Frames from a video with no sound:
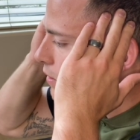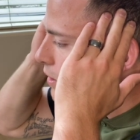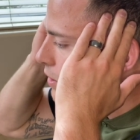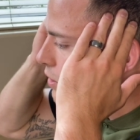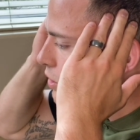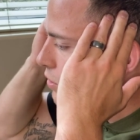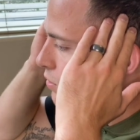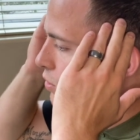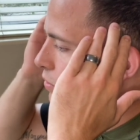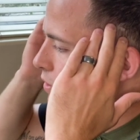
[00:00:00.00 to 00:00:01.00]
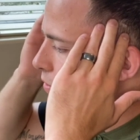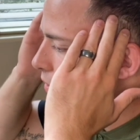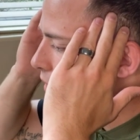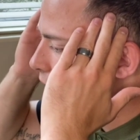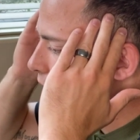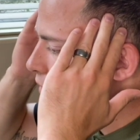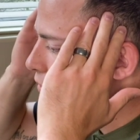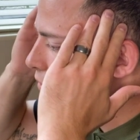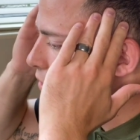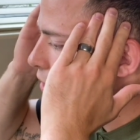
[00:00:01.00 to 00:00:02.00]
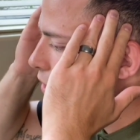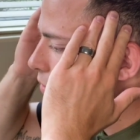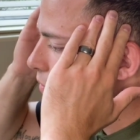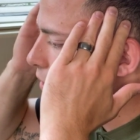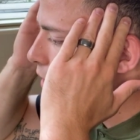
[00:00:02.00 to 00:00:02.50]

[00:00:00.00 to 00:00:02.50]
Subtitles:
just do 2 to 3 second holds. You're gonna work